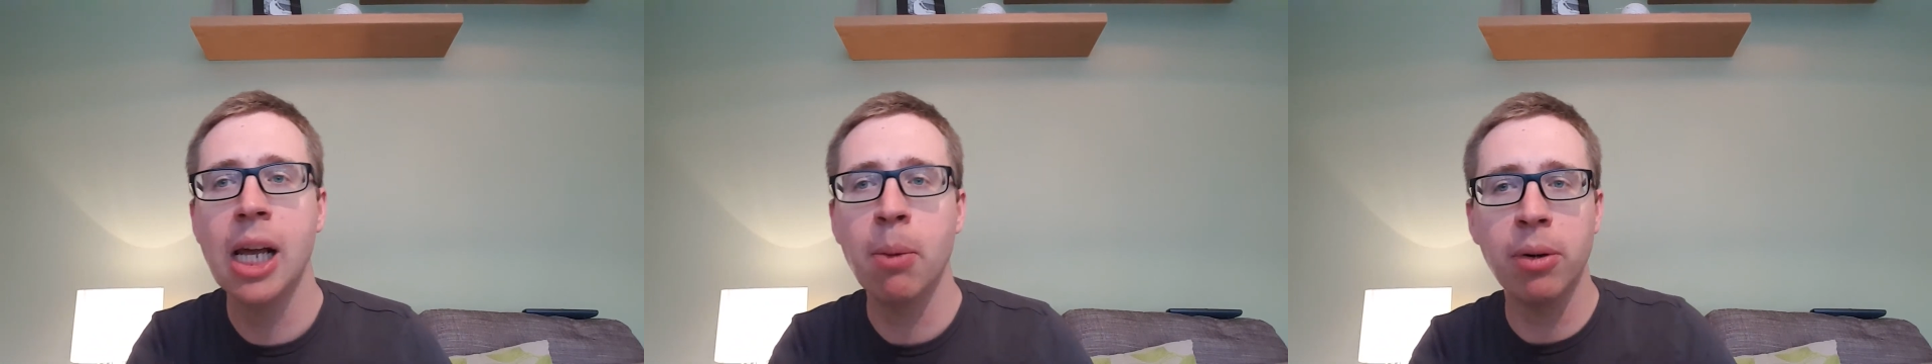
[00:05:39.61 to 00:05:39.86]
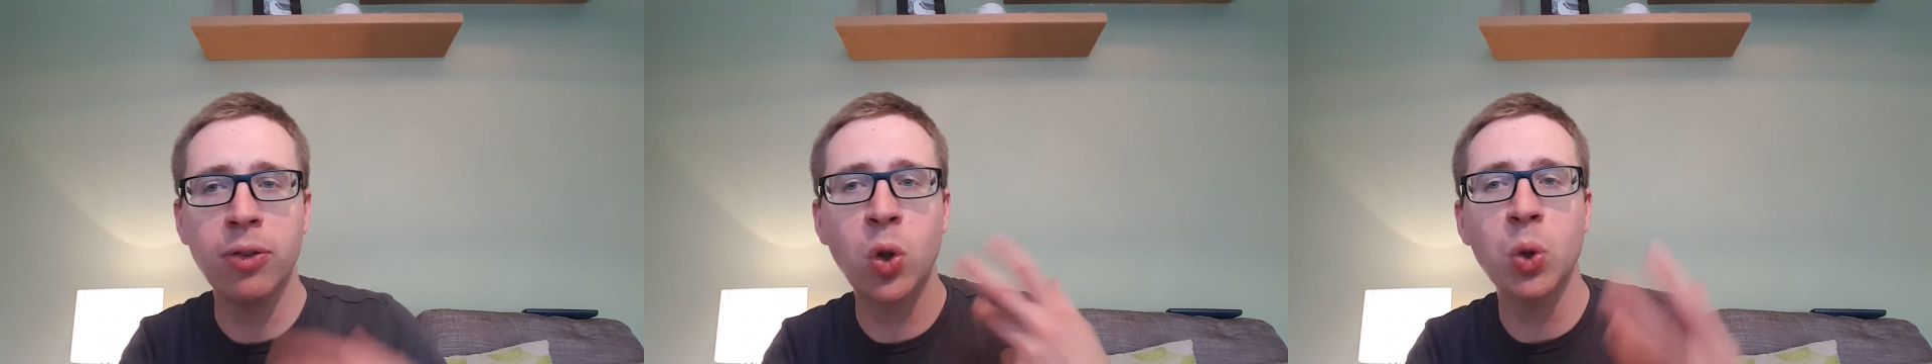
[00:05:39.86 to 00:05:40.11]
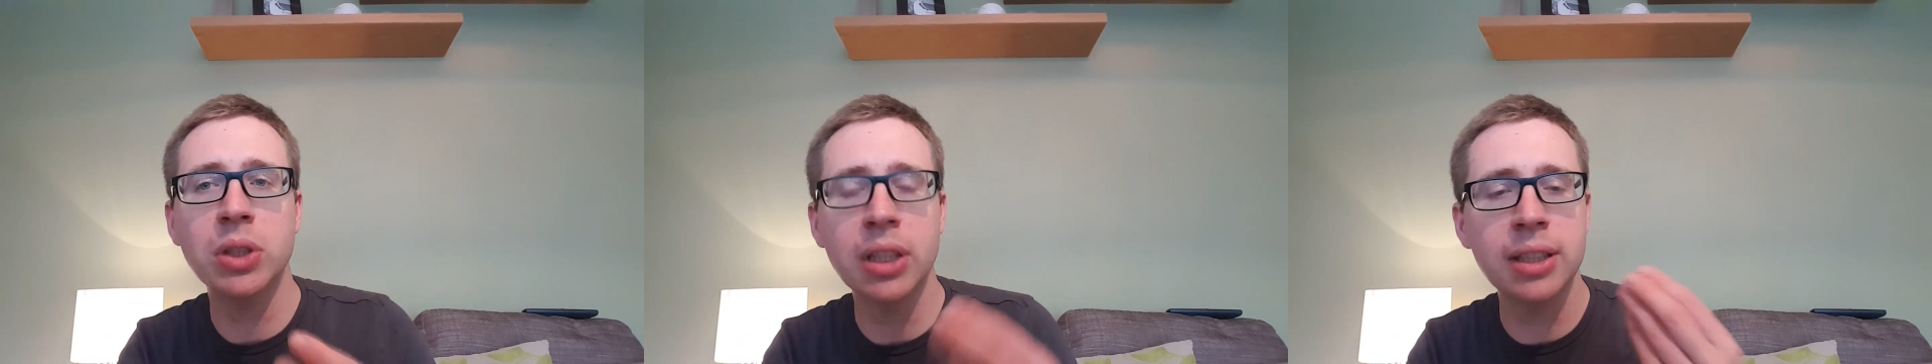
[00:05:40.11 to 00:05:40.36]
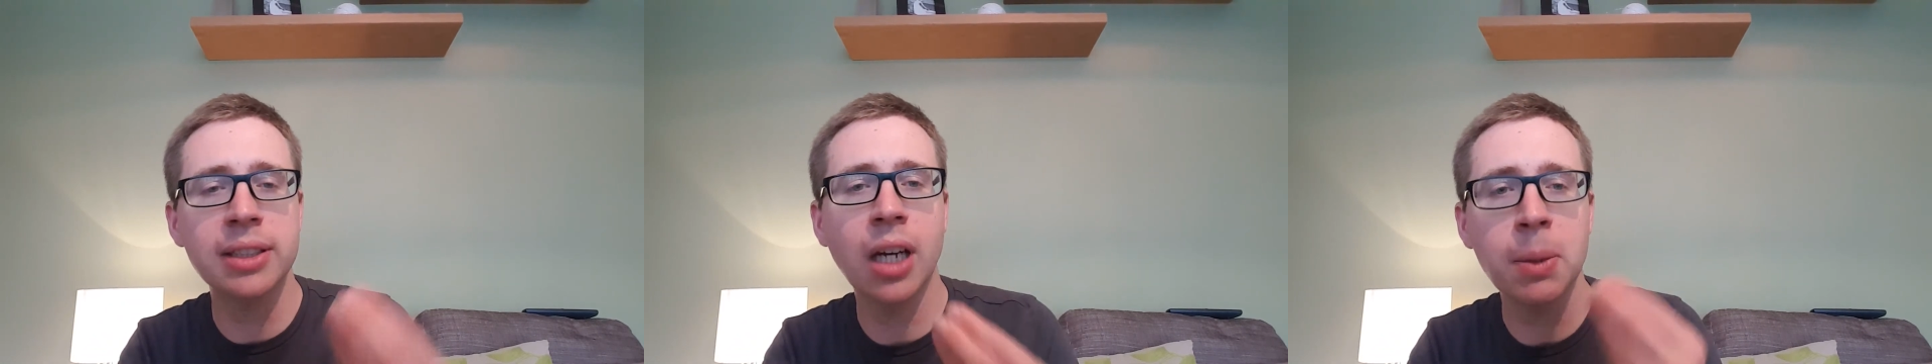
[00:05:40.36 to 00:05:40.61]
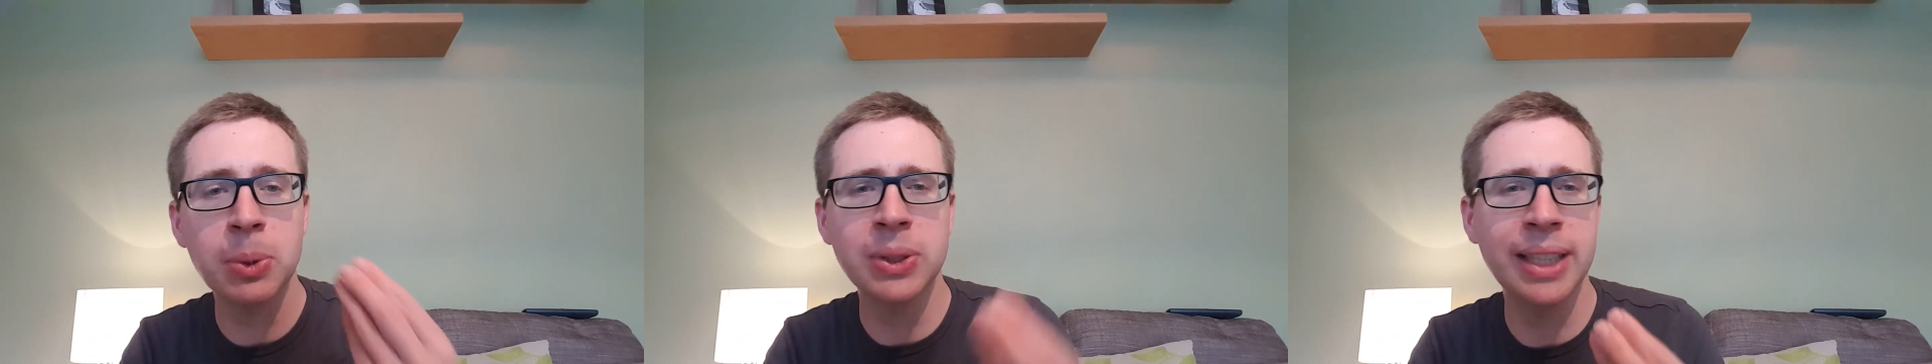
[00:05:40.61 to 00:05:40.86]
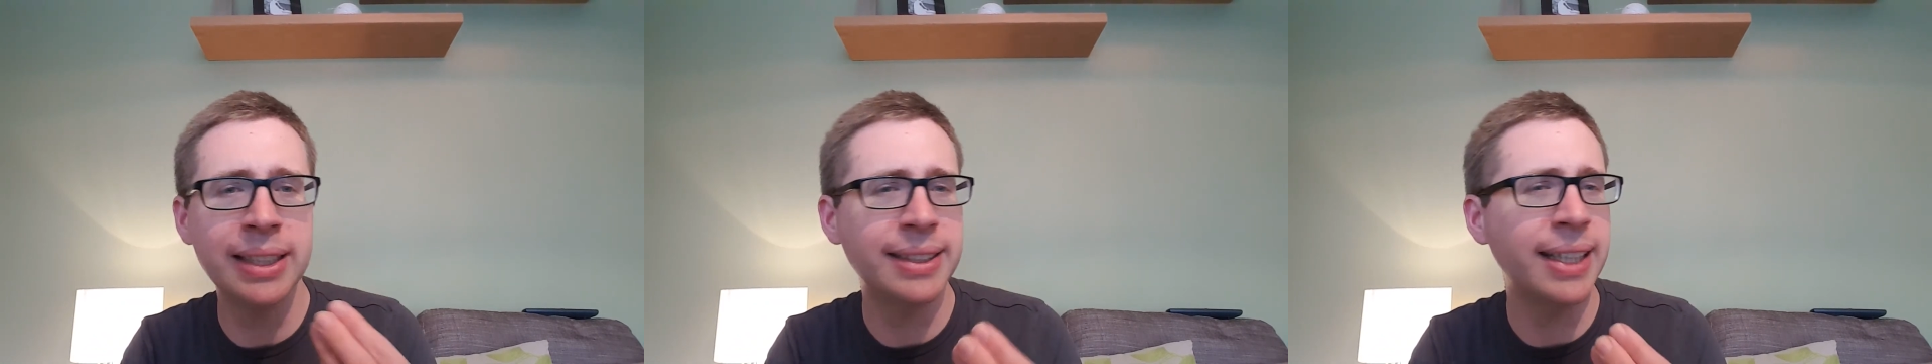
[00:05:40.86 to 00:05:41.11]
But of course, the disciples
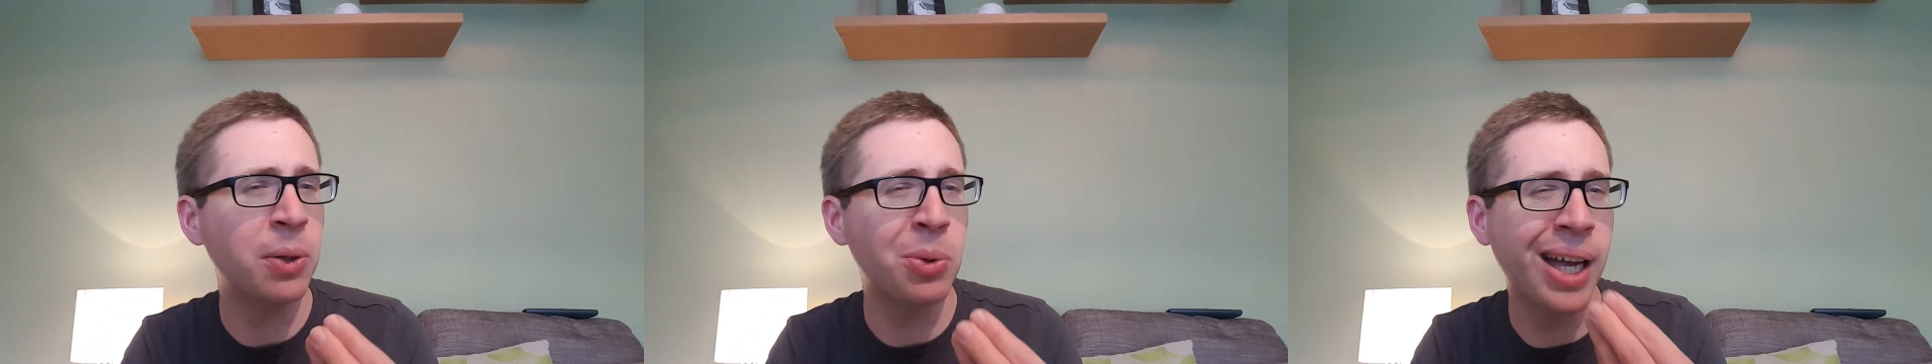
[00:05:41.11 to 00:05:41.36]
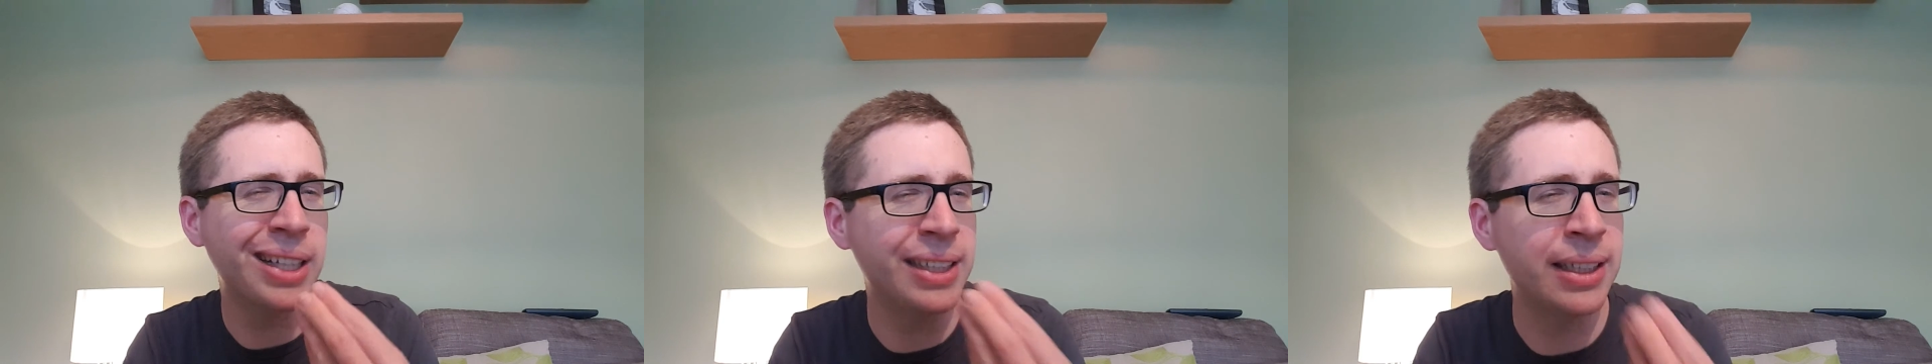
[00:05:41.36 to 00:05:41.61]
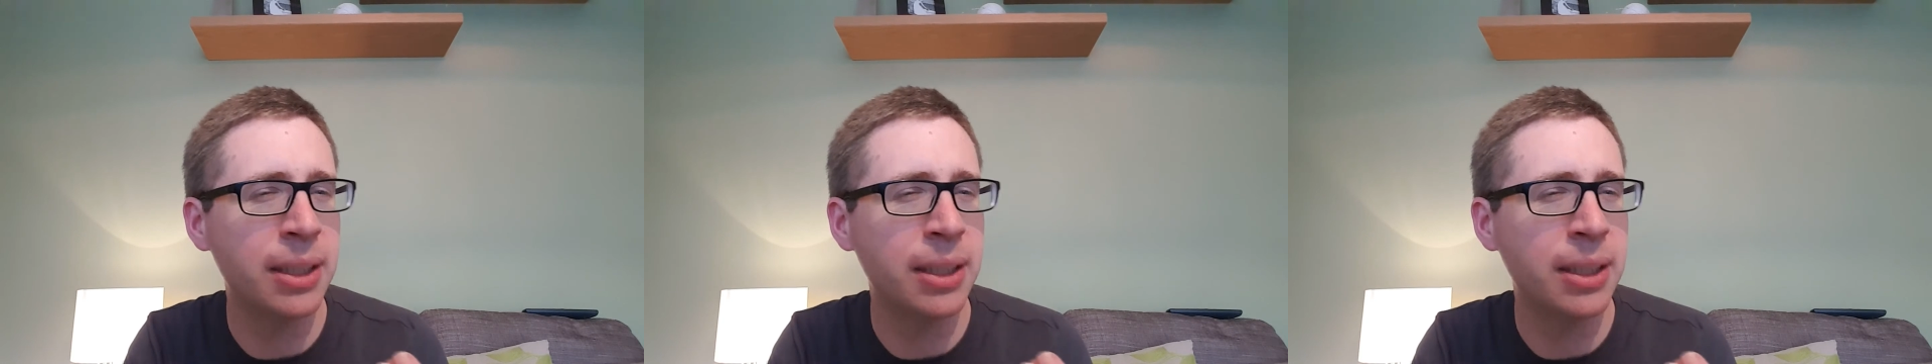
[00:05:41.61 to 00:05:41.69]
then say, well, actually,